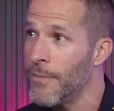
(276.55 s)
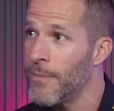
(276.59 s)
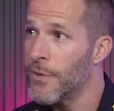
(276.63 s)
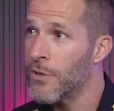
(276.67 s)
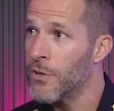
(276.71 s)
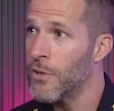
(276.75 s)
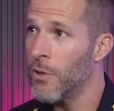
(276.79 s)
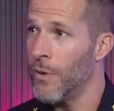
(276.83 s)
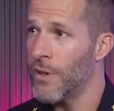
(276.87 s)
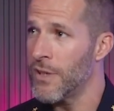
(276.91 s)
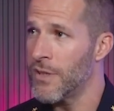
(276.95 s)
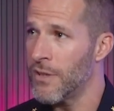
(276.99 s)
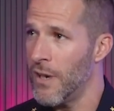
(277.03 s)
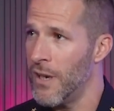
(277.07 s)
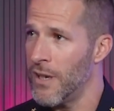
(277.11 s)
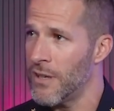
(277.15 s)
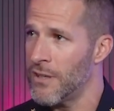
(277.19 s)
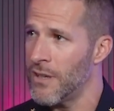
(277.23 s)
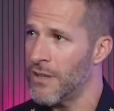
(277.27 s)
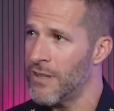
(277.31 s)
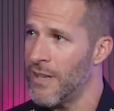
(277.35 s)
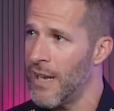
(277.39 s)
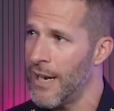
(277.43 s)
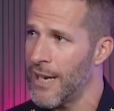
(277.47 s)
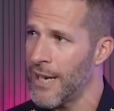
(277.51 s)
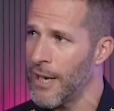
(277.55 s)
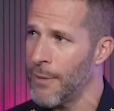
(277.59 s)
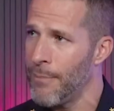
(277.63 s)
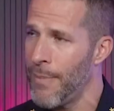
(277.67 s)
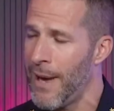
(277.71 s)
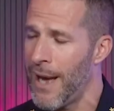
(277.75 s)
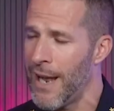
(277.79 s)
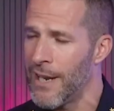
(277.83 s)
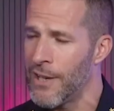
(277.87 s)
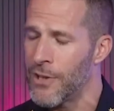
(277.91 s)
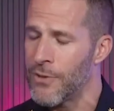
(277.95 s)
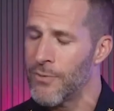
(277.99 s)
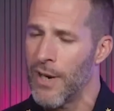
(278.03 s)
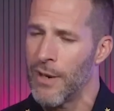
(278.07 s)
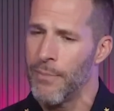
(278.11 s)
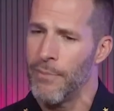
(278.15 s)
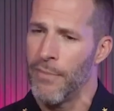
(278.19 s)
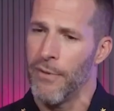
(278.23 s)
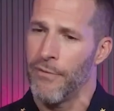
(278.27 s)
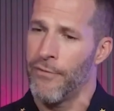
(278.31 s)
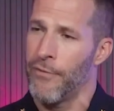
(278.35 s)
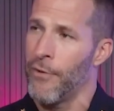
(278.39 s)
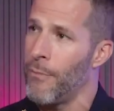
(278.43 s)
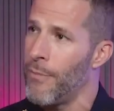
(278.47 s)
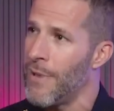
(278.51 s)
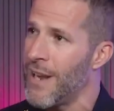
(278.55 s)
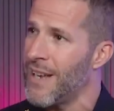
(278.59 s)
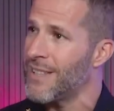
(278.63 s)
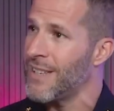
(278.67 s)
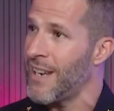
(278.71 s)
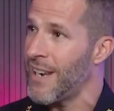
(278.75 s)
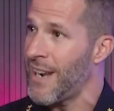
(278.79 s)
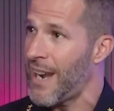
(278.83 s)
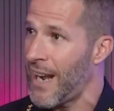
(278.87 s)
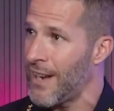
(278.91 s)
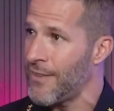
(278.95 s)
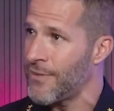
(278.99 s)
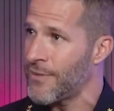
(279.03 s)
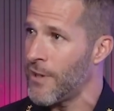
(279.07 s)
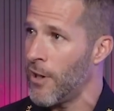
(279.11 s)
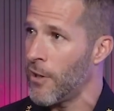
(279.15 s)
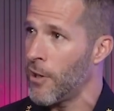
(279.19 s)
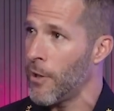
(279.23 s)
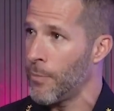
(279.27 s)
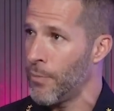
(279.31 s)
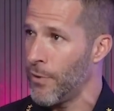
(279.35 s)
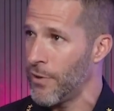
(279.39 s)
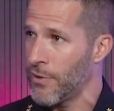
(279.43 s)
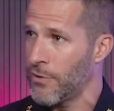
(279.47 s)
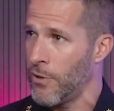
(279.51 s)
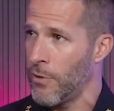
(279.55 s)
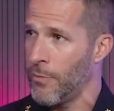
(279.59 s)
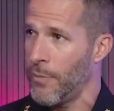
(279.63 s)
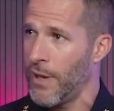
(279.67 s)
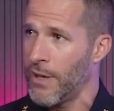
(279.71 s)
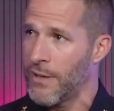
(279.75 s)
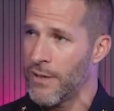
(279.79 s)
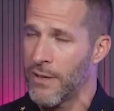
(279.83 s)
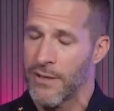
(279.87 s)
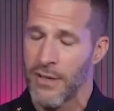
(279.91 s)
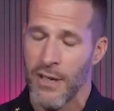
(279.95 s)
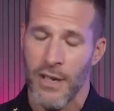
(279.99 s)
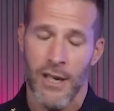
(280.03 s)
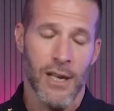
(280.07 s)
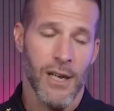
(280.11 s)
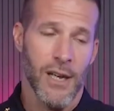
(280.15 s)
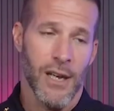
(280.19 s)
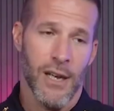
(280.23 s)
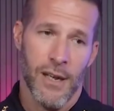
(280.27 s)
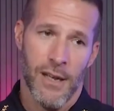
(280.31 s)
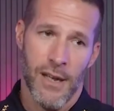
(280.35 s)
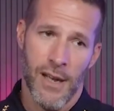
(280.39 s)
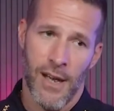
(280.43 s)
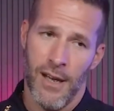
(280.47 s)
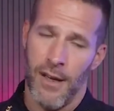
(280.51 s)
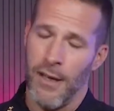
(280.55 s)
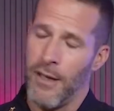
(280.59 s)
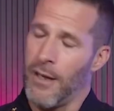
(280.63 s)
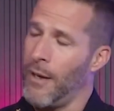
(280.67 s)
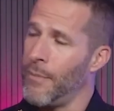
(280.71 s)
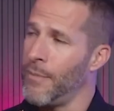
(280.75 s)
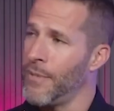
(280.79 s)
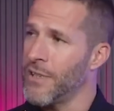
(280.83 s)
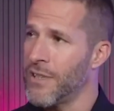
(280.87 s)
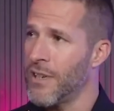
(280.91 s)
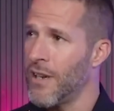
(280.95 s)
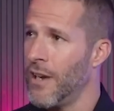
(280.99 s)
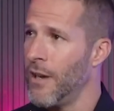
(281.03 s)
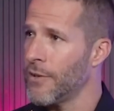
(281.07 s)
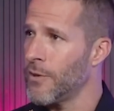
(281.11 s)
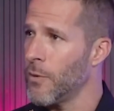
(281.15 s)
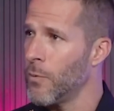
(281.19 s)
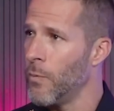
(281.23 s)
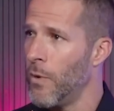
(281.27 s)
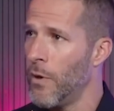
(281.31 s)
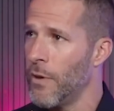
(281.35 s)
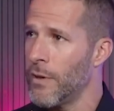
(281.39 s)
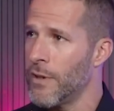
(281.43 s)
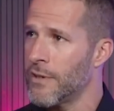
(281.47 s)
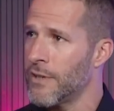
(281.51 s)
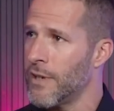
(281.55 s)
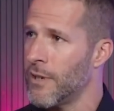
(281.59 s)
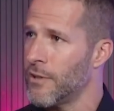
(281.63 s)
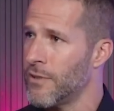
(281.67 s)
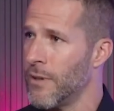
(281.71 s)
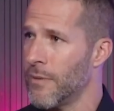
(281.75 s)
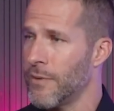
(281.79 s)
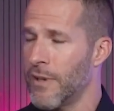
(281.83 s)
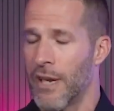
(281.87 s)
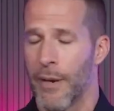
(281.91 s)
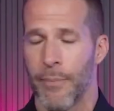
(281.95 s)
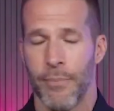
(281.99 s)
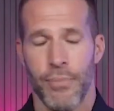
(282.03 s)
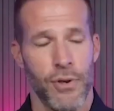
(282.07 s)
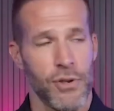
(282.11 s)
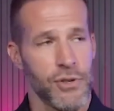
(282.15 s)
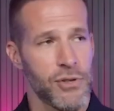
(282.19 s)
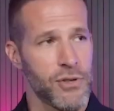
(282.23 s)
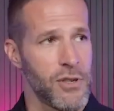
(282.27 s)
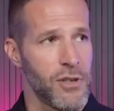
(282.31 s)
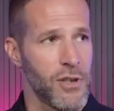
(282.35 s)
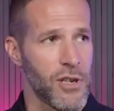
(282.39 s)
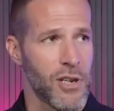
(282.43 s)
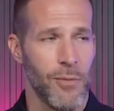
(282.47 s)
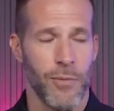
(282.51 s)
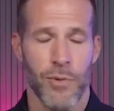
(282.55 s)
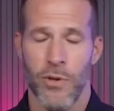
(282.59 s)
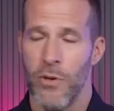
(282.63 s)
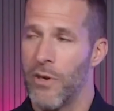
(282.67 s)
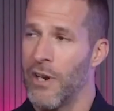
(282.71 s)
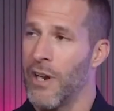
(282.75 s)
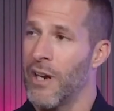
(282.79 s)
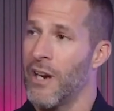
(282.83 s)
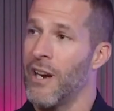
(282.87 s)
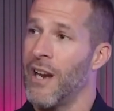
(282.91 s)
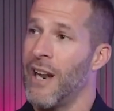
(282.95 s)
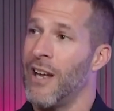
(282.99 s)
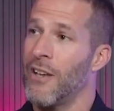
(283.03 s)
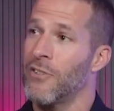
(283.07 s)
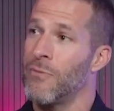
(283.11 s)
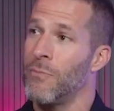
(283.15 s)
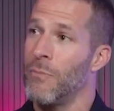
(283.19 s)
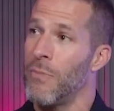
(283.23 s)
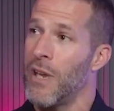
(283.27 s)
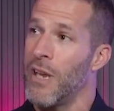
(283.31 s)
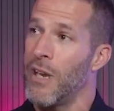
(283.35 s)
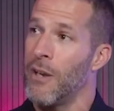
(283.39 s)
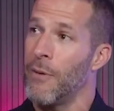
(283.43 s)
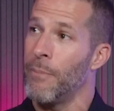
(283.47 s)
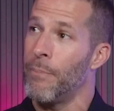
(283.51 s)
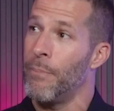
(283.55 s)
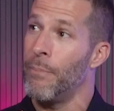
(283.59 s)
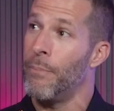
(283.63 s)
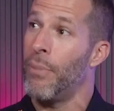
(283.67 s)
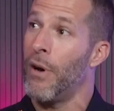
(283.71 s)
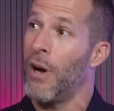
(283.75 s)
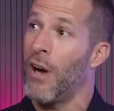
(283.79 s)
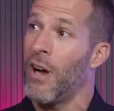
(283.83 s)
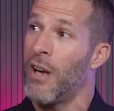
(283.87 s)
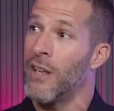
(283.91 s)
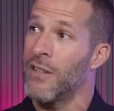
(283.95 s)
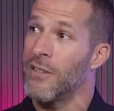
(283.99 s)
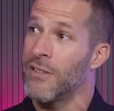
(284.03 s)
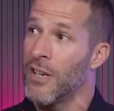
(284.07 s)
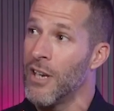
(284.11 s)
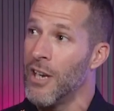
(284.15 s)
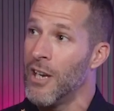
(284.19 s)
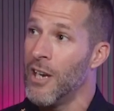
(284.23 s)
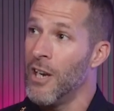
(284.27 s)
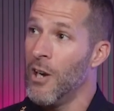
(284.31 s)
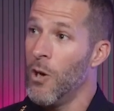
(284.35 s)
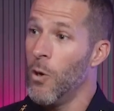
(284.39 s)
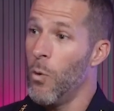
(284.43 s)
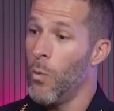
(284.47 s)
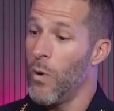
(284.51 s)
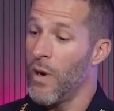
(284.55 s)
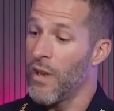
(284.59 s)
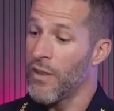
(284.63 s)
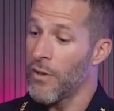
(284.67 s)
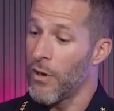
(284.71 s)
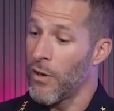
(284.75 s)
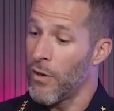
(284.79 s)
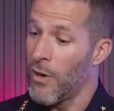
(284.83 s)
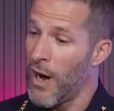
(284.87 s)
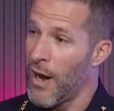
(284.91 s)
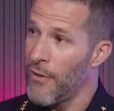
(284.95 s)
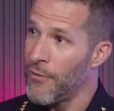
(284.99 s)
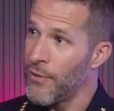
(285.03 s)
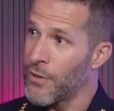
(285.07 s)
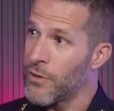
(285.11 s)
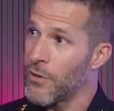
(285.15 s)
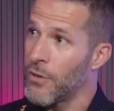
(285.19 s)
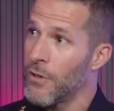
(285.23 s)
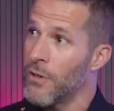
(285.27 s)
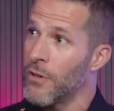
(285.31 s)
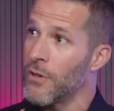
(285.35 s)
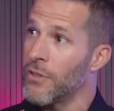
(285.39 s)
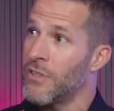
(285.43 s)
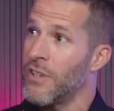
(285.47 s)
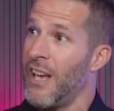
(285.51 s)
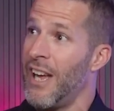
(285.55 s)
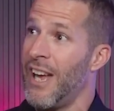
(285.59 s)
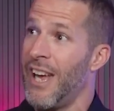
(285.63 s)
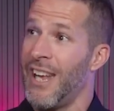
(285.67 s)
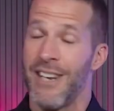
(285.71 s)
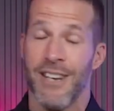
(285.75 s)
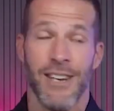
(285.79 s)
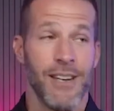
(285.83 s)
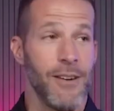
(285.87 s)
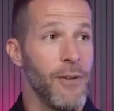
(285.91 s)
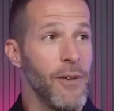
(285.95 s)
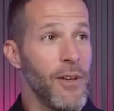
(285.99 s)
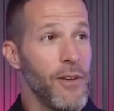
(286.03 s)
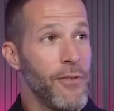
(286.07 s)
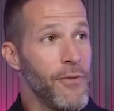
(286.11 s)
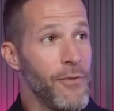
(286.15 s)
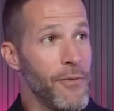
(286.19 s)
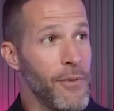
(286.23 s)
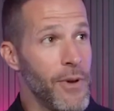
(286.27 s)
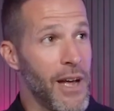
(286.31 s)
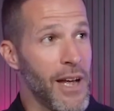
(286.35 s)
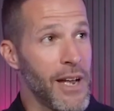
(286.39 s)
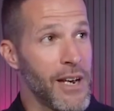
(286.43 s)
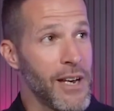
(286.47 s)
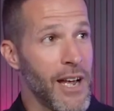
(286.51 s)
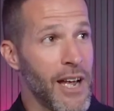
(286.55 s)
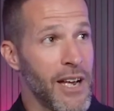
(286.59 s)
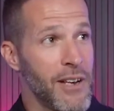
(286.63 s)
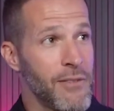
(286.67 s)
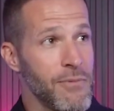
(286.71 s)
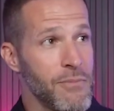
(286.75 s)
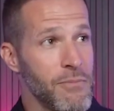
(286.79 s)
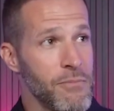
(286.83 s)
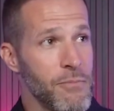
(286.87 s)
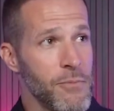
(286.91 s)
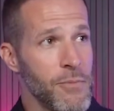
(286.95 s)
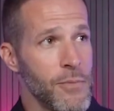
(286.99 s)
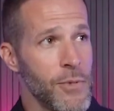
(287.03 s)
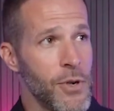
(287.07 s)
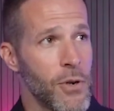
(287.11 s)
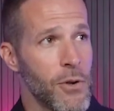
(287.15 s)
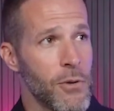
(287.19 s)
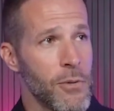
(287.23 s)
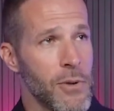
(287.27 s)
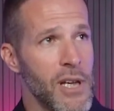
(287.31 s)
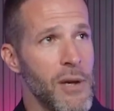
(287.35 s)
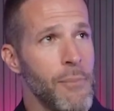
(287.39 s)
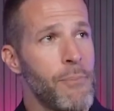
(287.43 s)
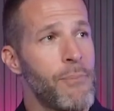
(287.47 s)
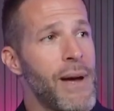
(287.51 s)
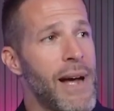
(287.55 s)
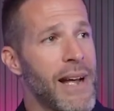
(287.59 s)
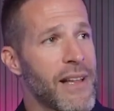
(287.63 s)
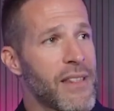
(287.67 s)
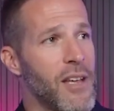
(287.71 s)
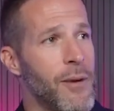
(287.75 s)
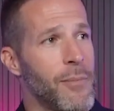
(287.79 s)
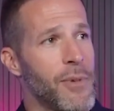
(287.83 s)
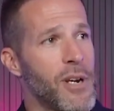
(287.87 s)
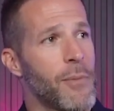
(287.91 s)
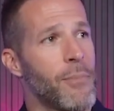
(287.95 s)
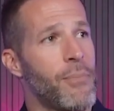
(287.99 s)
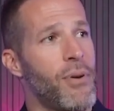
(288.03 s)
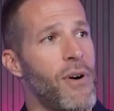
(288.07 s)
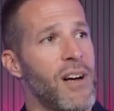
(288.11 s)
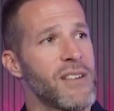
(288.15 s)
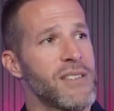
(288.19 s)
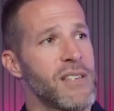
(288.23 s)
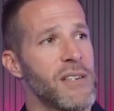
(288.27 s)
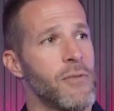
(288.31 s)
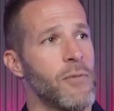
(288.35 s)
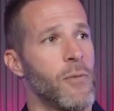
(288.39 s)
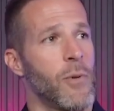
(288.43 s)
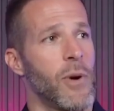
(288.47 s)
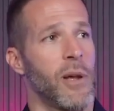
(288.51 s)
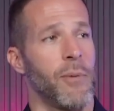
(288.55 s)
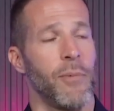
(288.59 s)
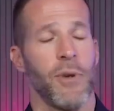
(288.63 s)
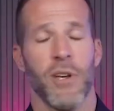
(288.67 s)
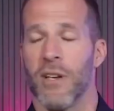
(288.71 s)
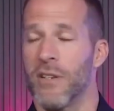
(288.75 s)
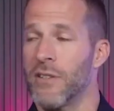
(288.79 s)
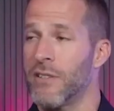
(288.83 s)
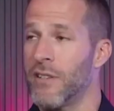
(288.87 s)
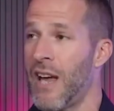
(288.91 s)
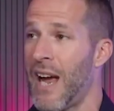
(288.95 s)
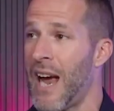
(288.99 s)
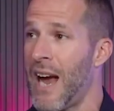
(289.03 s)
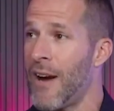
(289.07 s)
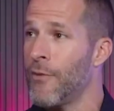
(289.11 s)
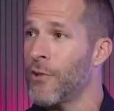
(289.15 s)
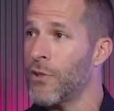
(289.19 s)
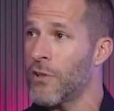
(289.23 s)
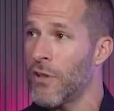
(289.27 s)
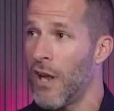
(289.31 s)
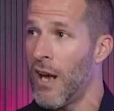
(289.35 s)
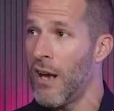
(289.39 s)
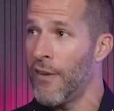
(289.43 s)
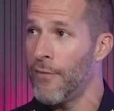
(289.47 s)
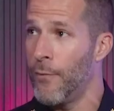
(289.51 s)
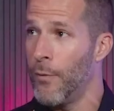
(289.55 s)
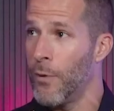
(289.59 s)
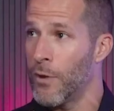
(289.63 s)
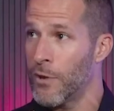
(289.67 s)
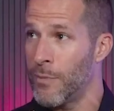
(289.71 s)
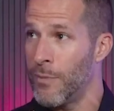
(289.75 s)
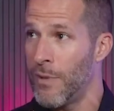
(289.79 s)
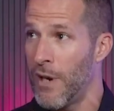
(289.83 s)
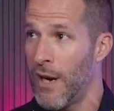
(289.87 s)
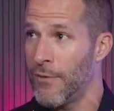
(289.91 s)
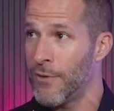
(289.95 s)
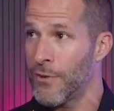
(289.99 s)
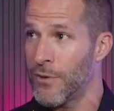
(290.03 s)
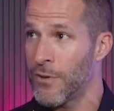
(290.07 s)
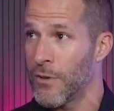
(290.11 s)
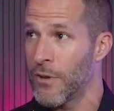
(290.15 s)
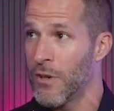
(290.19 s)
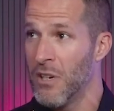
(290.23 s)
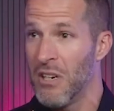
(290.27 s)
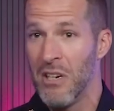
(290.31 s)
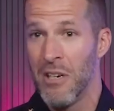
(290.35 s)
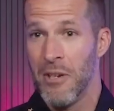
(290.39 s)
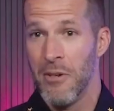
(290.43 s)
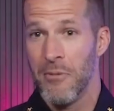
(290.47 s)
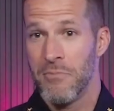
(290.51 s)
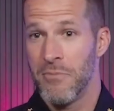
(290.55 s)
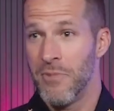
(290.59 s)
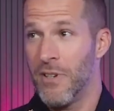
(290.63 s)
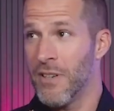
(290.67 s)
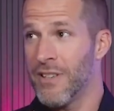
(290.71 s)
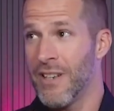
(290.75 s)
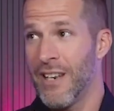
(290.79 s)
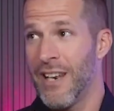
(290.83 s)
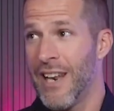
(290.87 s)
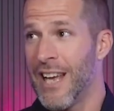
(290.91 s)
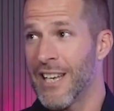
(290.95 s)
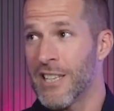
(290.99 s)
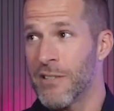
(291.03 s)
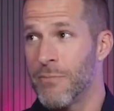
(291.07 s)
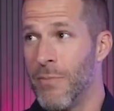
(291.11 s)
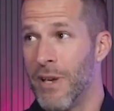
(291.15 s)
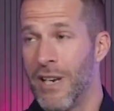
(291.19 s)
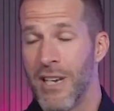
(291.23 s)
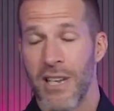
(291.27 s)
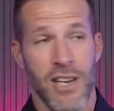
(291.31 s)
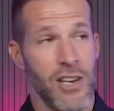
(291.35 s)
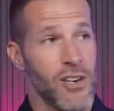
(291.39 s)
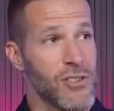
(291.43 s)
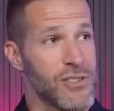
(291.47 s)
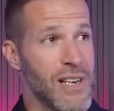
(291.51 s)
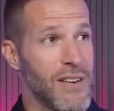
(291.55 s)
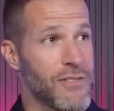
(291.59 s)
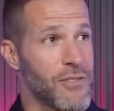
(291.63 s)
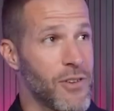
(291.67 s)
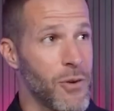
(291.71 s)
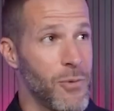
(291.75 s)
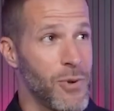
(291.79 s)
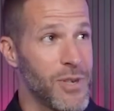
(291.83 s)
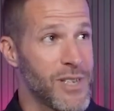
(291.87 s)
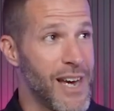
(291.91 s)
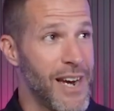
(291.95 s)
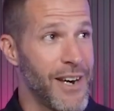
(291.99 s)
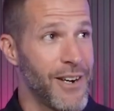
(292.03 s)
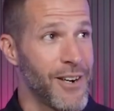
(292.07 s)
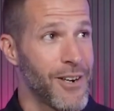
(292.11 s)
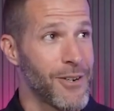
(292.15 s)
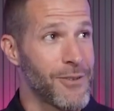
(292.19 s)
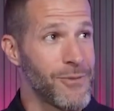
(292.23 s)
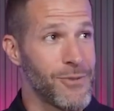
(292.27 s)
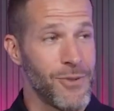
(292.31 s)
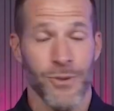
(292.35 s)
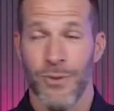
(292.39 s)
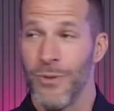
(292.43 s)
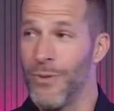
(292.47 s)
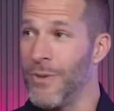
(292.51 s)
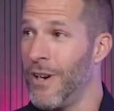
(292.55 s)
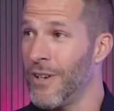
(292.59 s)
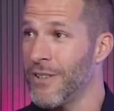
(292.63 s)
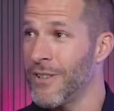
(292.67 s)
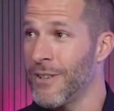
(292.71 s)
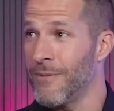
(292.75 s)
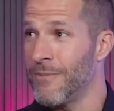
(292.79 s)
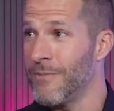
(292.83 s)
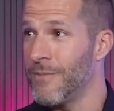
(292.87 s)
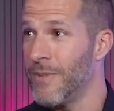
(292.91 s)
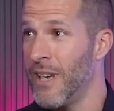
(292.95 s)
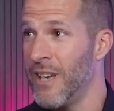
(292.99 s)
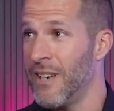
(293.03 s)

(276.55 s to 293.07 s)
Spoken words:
Absolutely. So it's a delicate balance, right? But for me, as a lifestyle on a personal basis, I'm into health and wellness. It's something I push in the community, and it allows me to bond with our officers and you know, impact them in a positive way, because the average law enforcement officer doesn't last many years after they retire due to health and